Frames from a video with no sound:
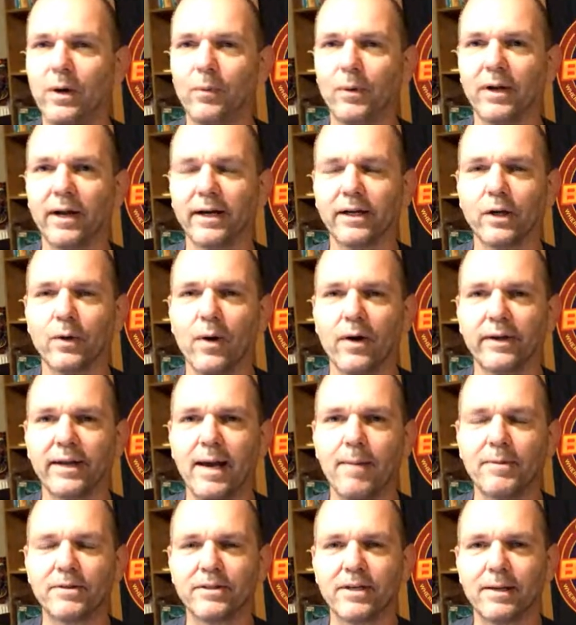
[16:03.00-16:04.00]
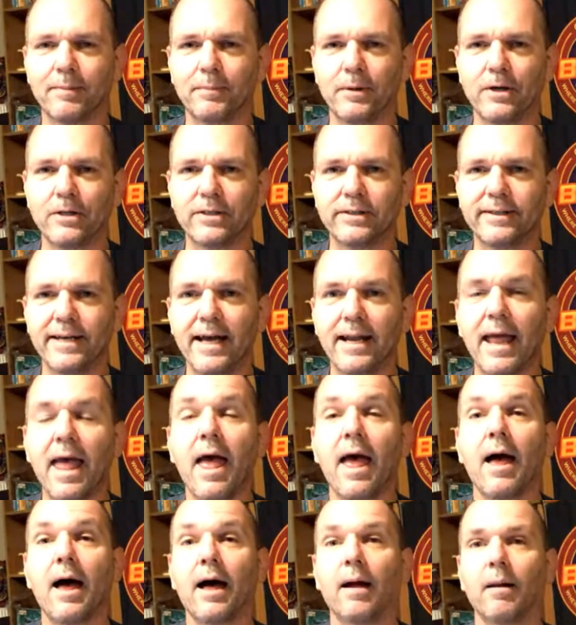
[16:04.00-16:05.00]
would like to go out to Amazon and purchase that.
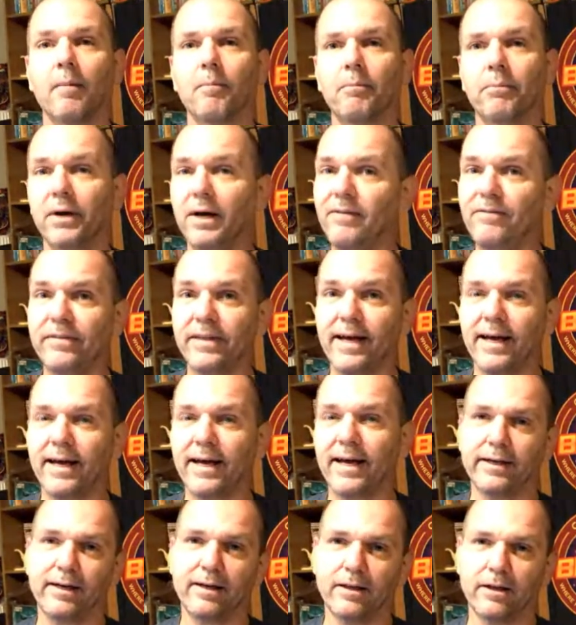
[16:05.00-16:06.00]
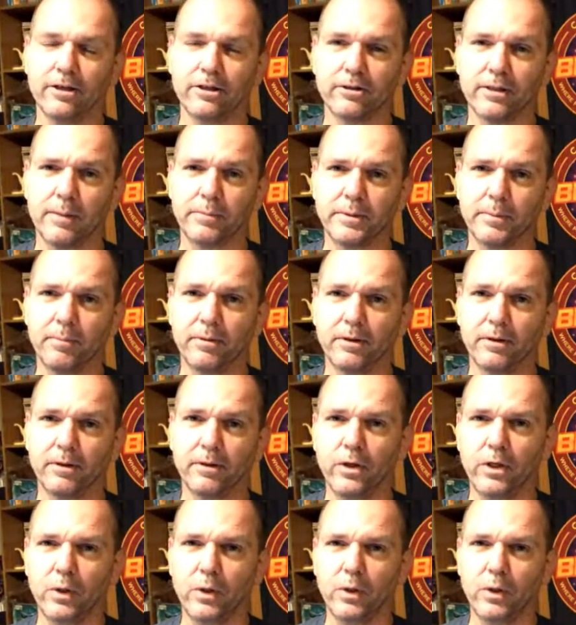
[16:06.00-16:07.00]
And above that link in the description below,
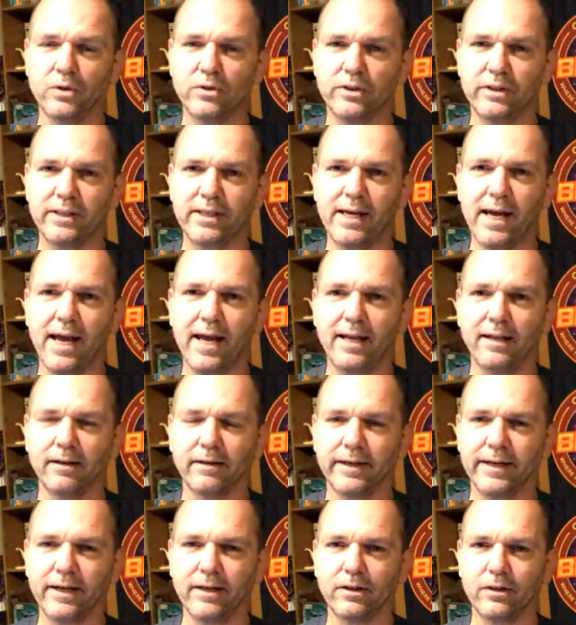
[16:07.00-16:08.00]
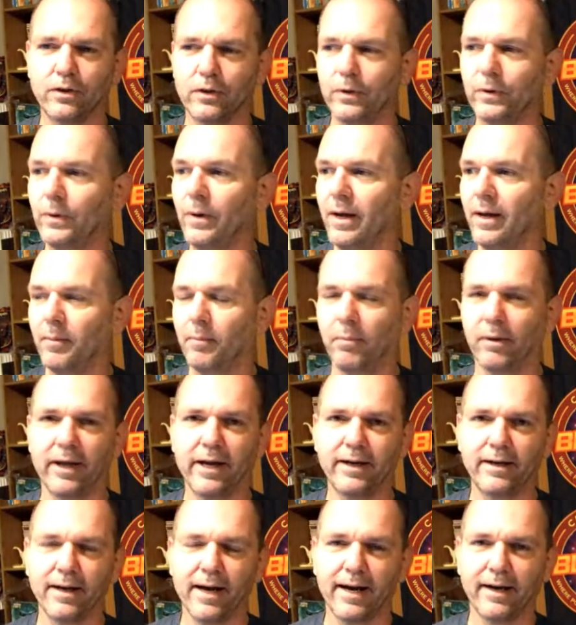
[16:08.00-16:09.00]
you will see a link to
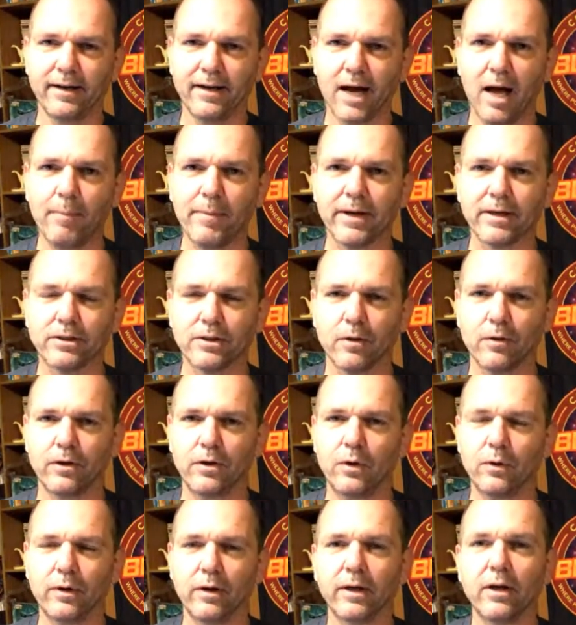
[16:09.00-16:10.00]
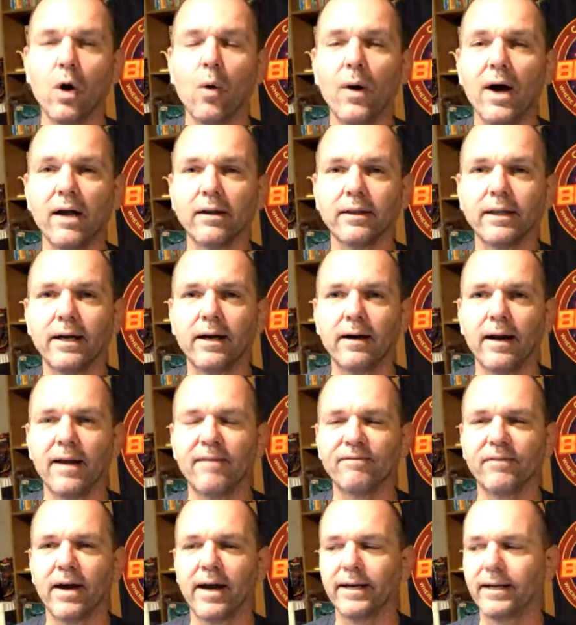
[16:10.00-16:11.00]
Blade Knight Comics so that you can go out there
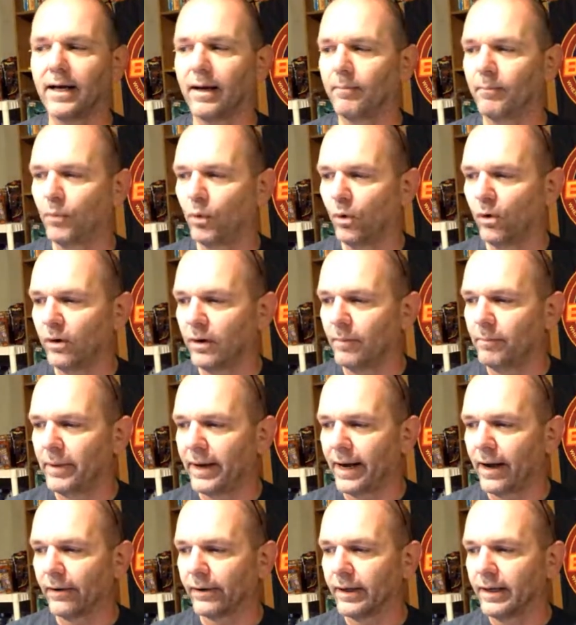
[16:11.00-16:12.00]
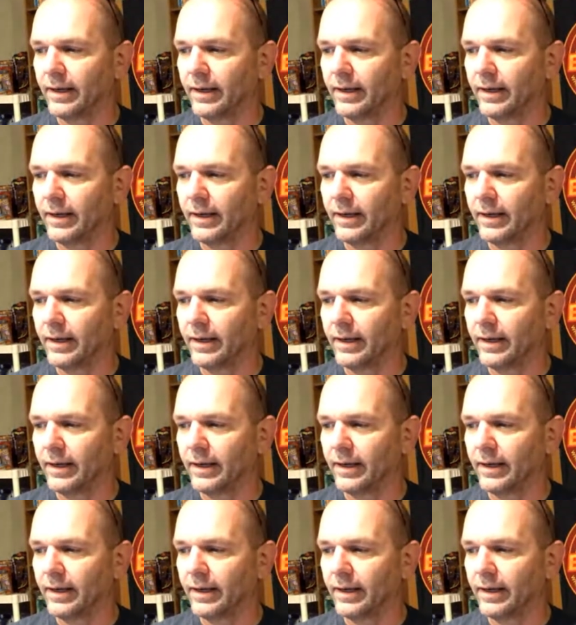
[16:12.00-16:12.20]
and find out more about